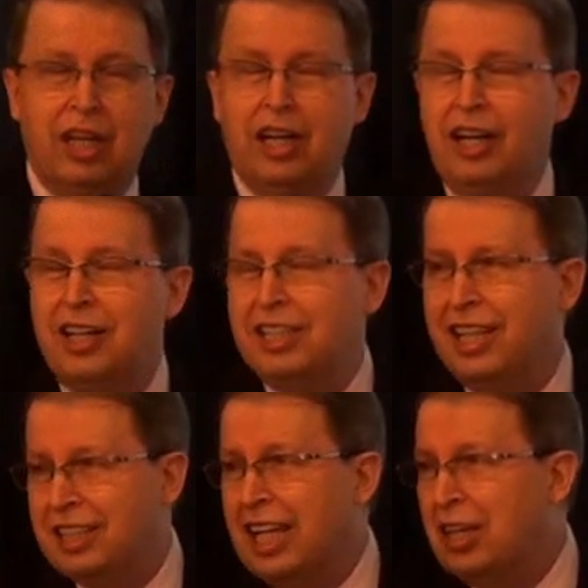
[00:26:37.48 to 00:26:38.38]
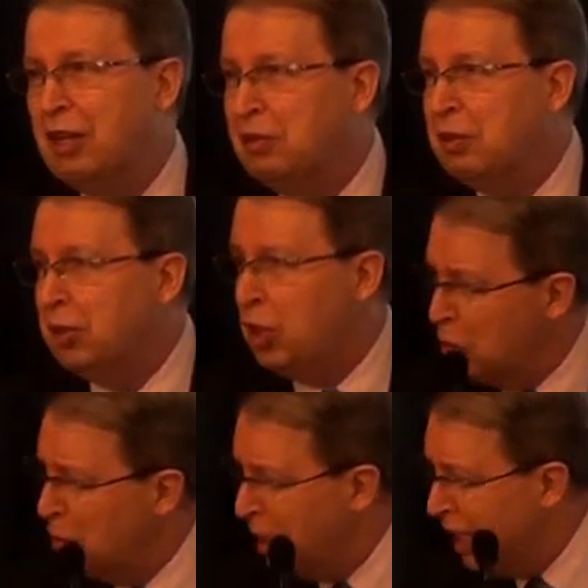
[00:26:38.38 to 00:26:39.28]
Oh, yes, I love you. Do
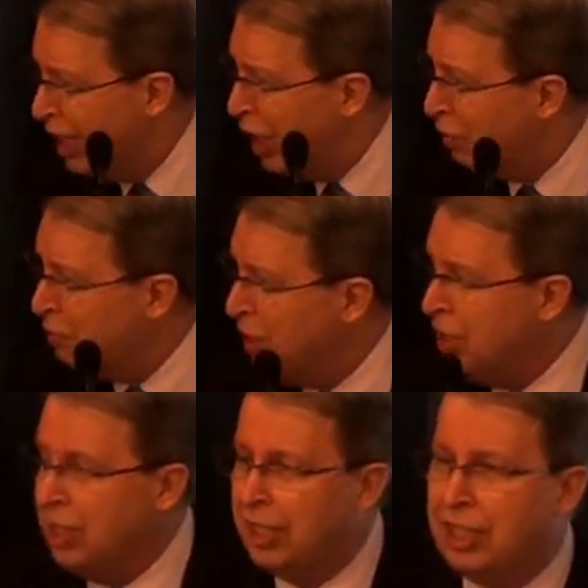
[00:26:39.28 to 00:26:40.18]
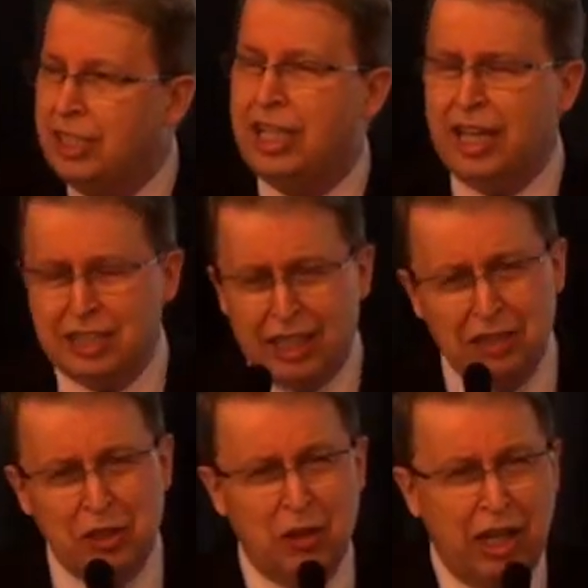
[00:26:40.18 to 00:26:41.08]
you really love me? Yes, uh,
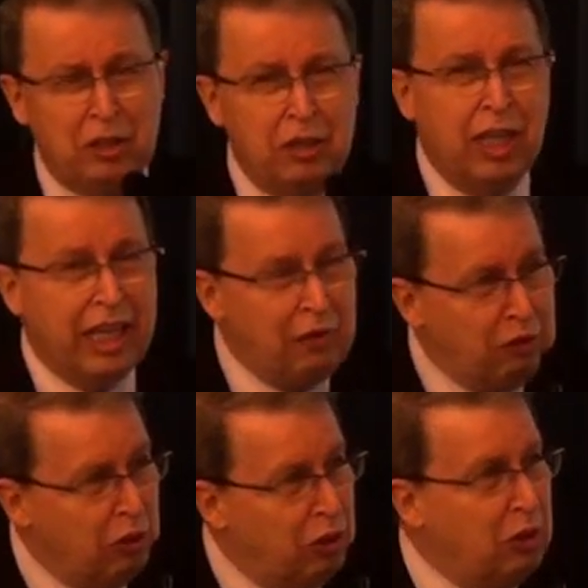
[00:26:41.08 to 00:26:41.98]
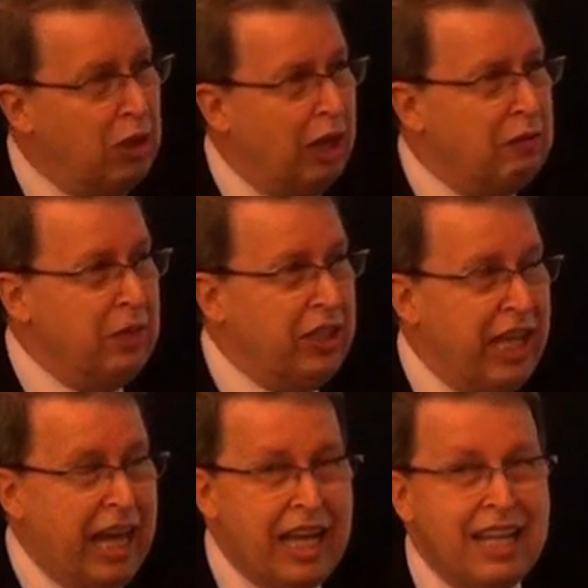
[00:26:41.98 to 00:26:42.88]
you know I do. If you do love me,
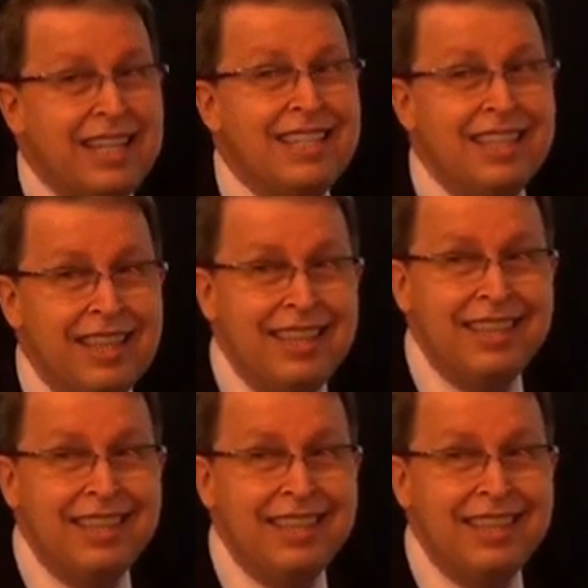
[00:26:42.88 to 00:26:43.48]
then.